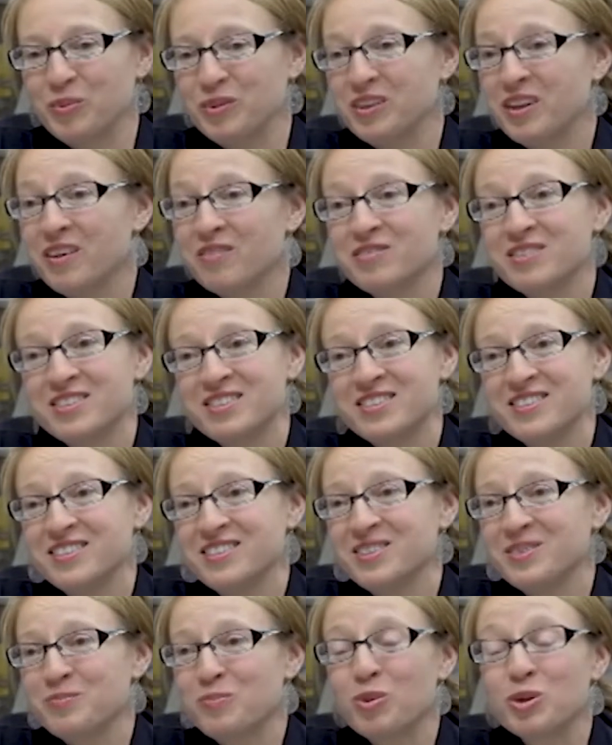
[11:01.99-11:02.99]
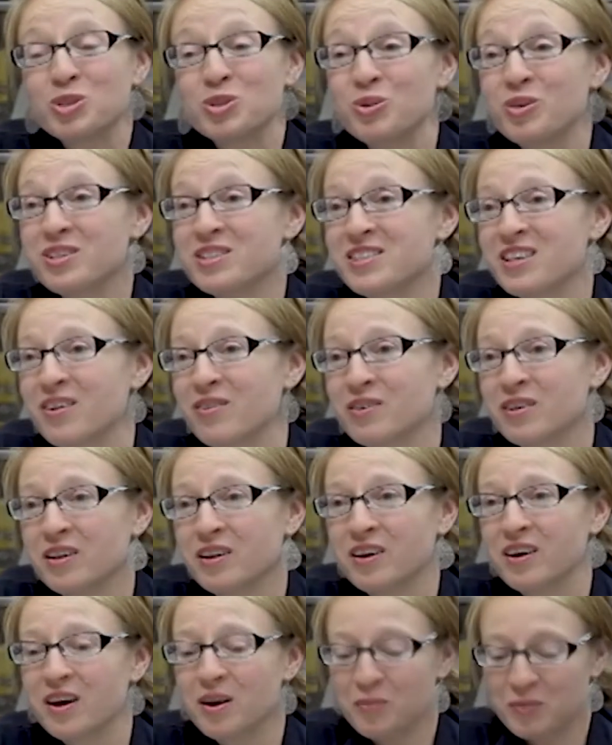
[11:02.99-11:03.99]
We'd love to see more students down
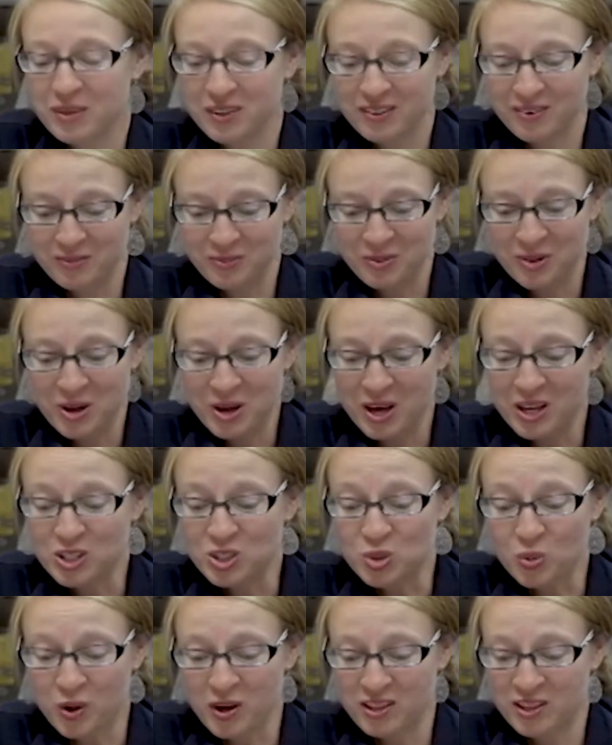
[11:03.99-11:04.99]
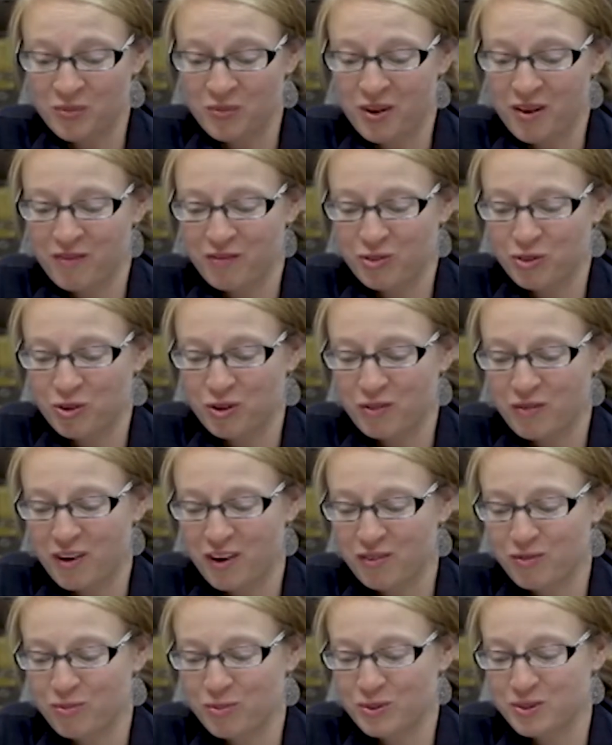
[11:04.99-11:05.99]
here. I mean, it's great that we have
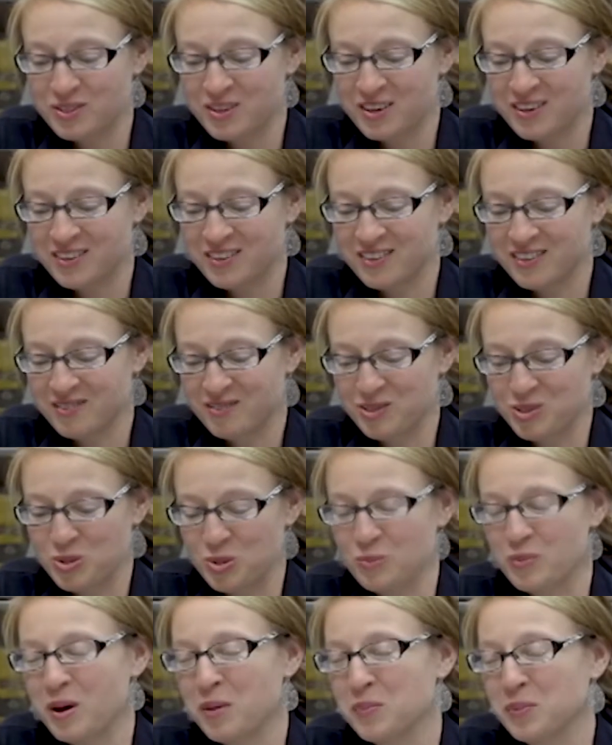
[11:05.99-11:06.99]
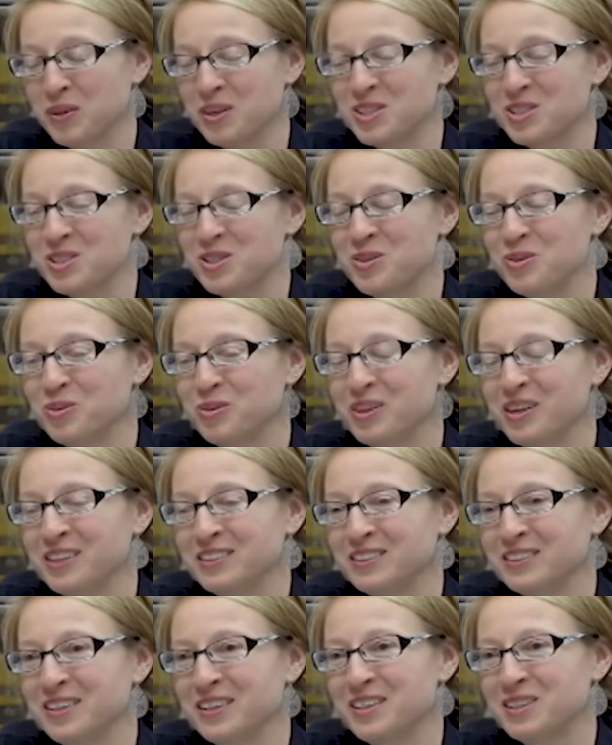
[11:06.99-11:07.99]
35% of the student population
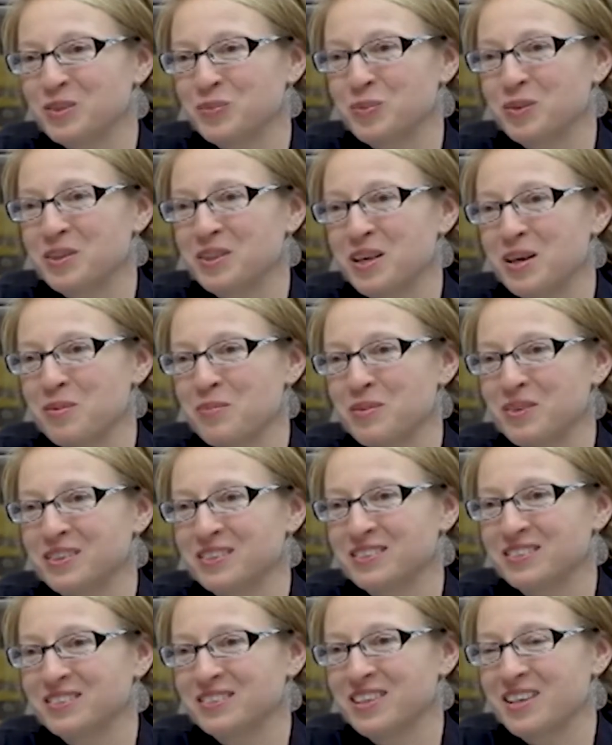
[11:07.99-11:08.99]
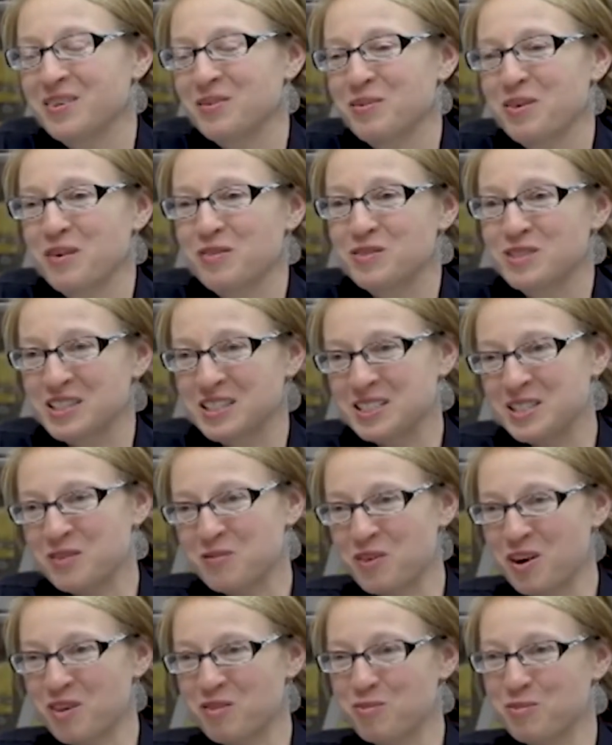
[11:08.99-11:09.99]
utilizing us, but that means that we have
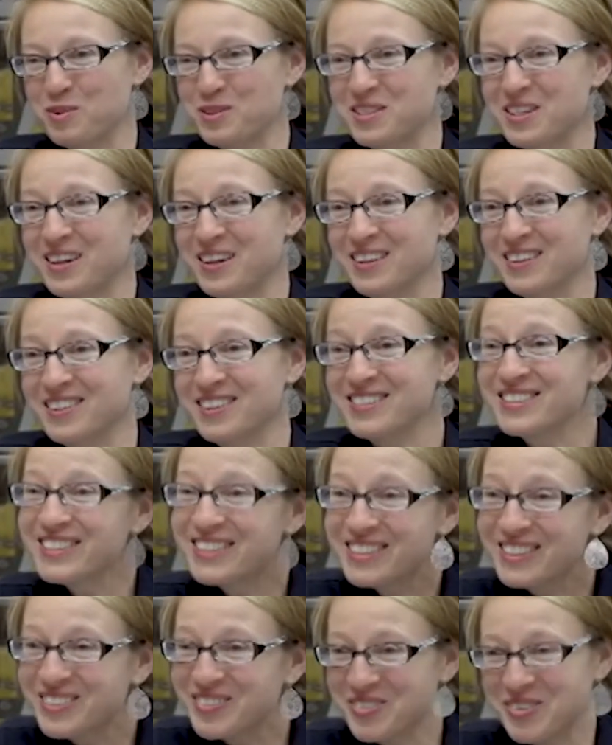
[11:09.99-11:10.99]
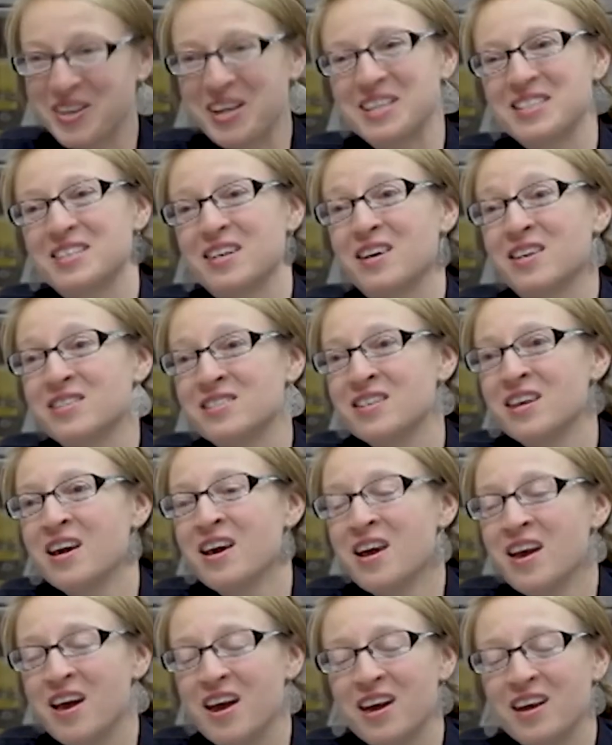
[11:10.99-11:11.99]
65% that didn't utilize us,
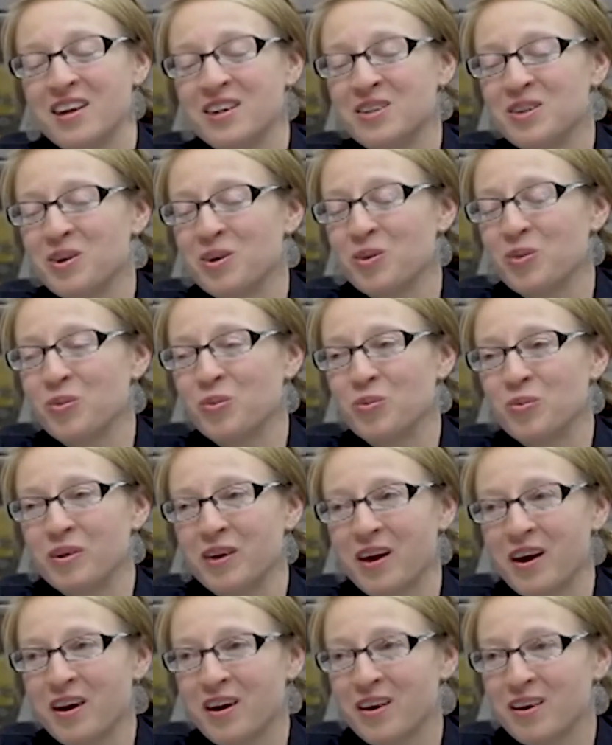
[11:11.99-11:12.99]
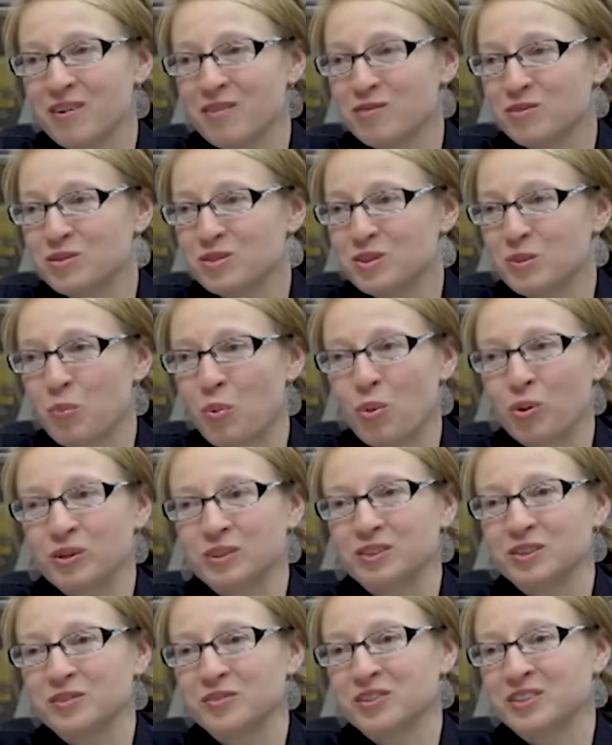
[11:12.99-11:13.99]
and I know we have
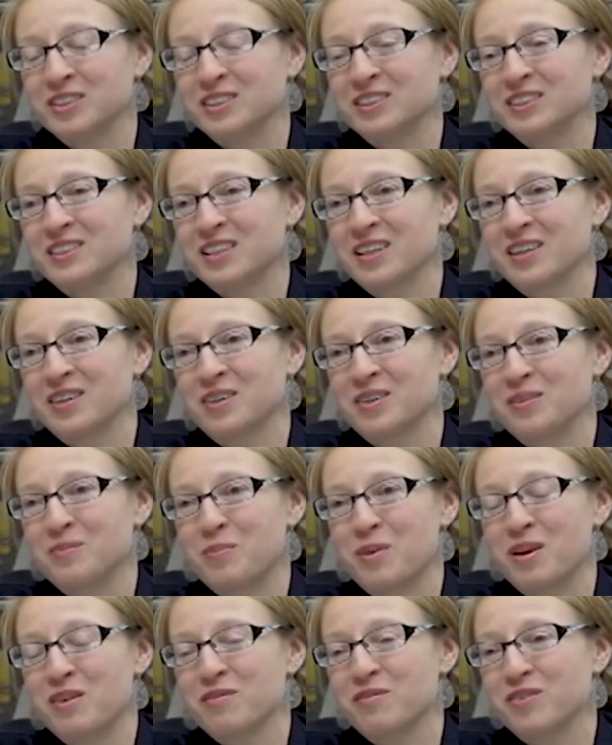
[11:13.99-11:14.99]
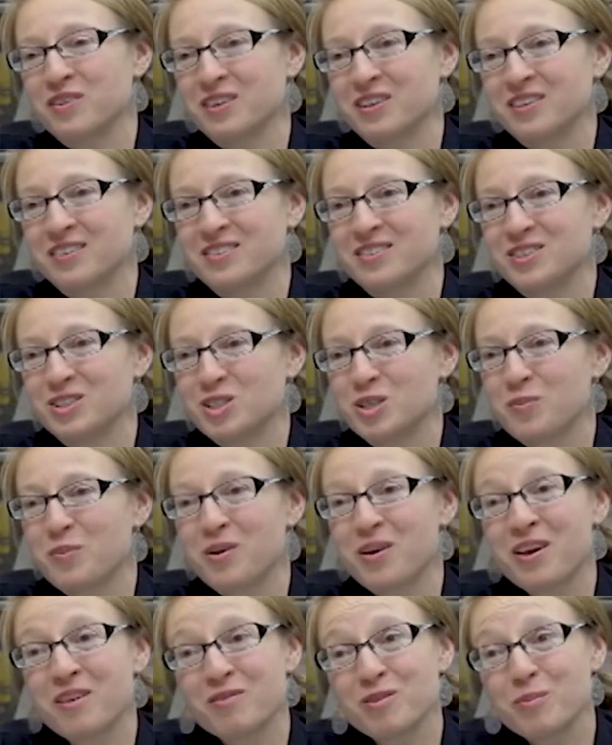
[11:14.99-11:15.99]
support services that could benefit just
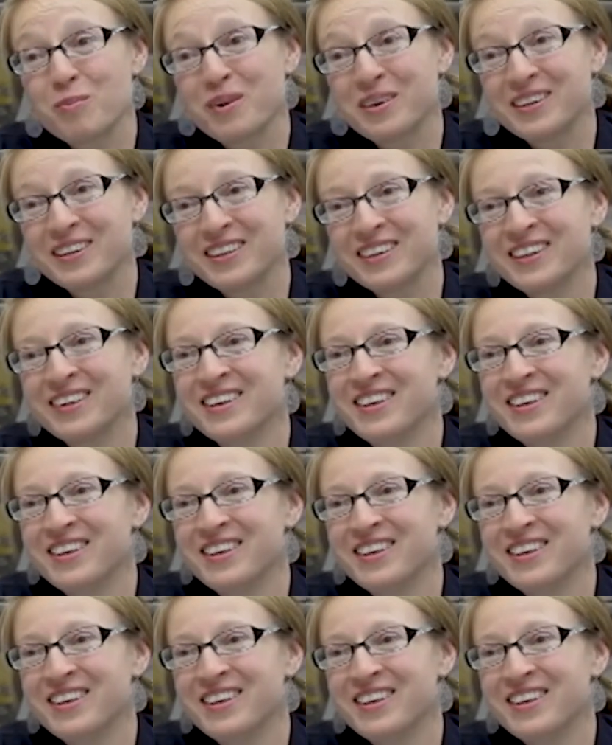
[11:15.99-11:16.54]
about everybody.